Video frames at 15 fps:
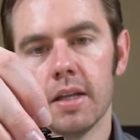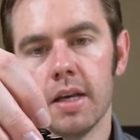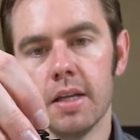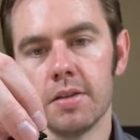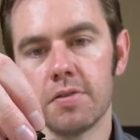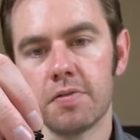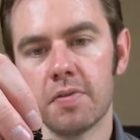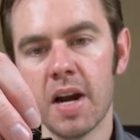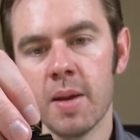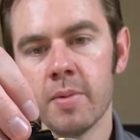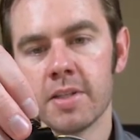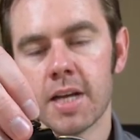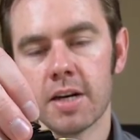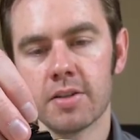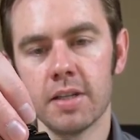its frame
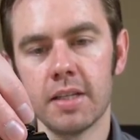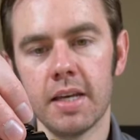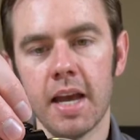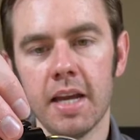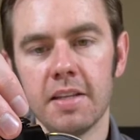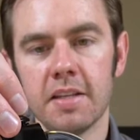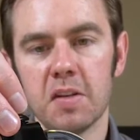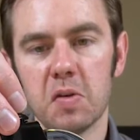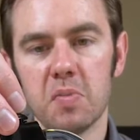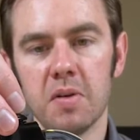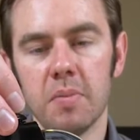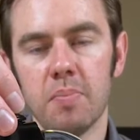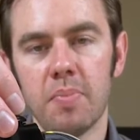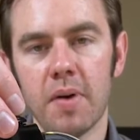is actually canted a little bit